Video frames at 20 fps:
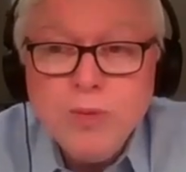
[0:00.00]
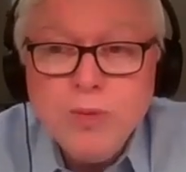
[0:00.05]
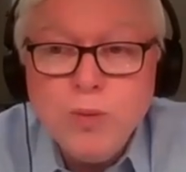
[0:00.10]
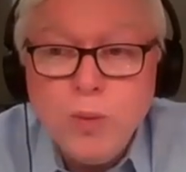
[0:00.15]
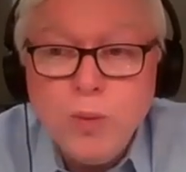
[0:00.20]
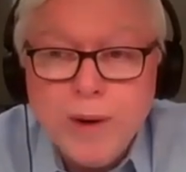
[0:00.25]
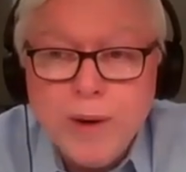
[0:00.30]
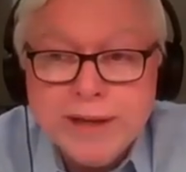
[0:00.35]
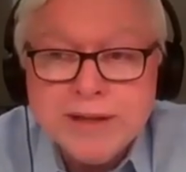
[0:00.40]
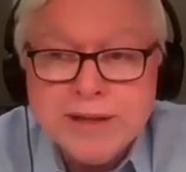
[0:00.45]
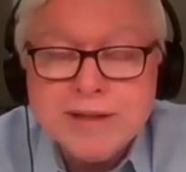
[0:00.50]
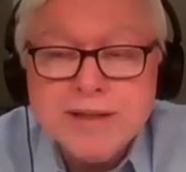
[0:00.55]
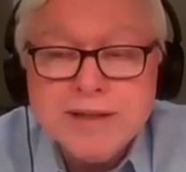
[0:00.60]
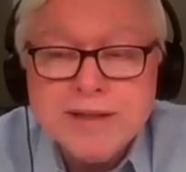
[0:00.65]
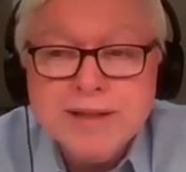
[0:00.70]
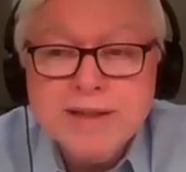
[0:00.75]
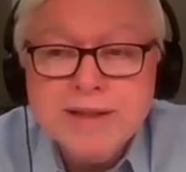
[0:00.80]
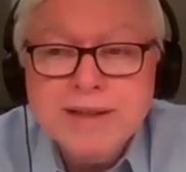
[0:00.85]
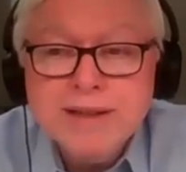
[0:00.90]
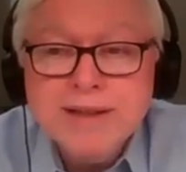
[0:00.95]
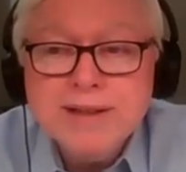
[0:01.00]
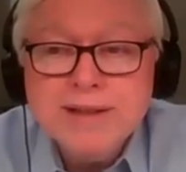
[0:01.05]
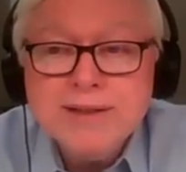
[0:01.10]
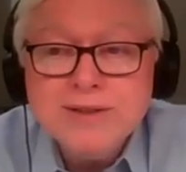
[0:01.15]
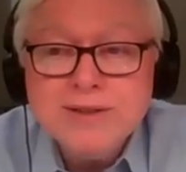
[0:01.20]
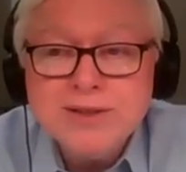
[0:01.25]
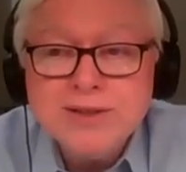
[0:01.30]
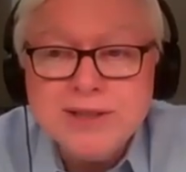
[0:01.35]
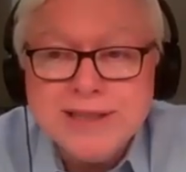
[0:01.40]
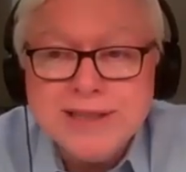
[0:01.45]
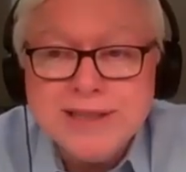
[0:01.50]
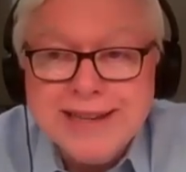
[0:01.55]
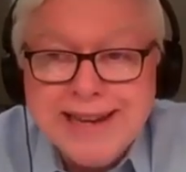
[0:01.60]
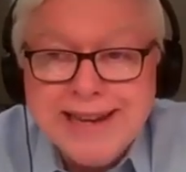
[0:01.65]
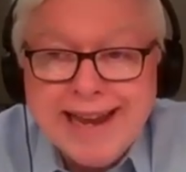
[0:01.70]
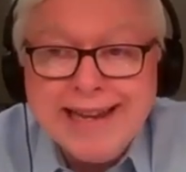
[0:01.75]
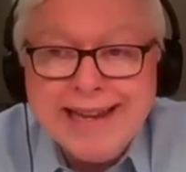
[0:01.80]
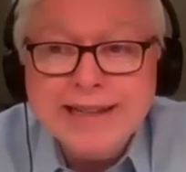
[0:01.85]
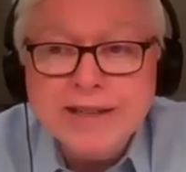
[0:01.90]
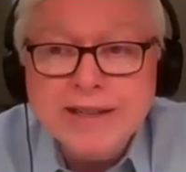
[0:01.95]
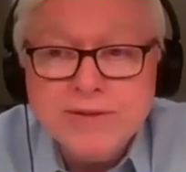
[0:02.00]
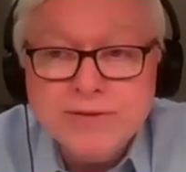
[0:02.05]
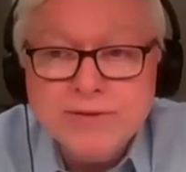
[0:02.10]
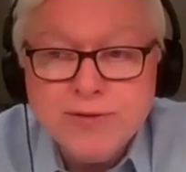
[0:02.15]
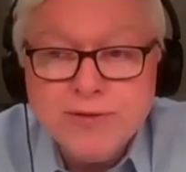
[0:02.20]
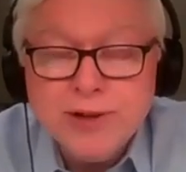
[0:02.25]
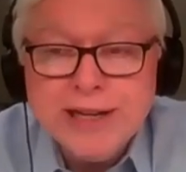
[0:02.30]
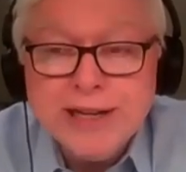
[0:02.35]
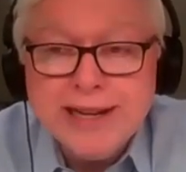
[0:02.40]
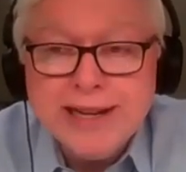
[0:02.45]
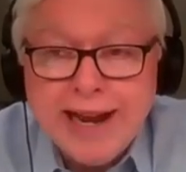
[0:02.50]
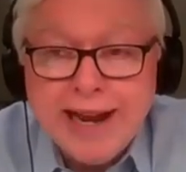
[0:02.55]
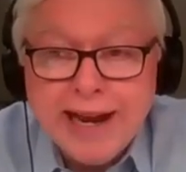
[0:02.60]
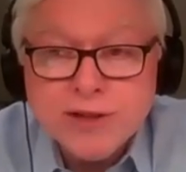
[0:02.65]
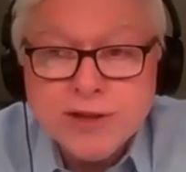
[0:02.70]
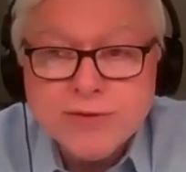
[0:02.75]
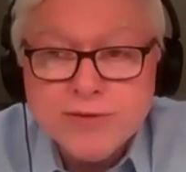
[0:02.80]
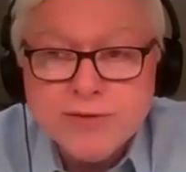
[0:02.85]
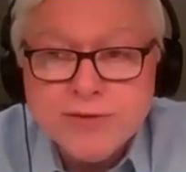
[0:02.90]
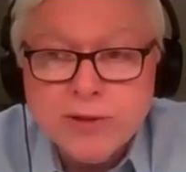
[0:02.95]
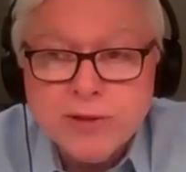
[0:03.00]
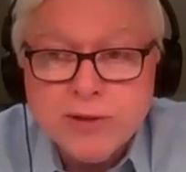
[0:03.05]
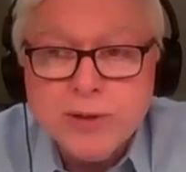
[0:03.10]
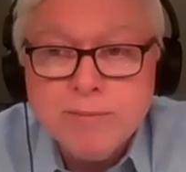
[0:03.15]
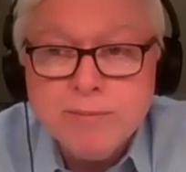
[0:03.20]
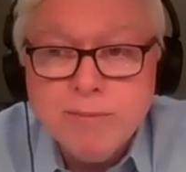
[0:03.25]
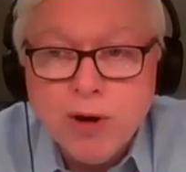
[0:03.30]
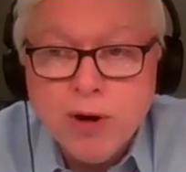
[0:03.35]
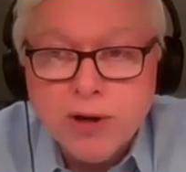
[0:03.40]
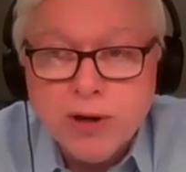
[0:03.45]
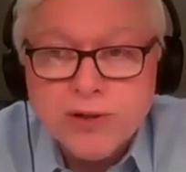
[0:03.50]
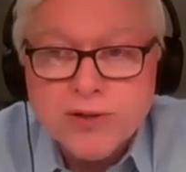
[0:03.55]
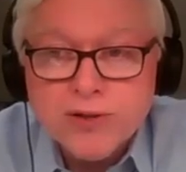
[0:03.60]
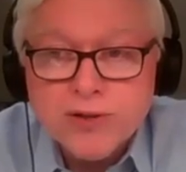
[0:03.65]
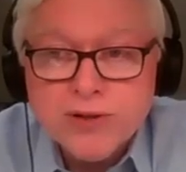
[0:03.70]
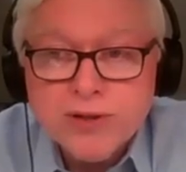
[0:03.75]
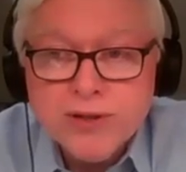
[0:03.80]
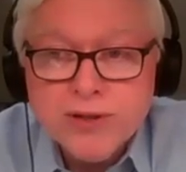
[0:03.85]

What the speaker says: went to negative free cash flow in March.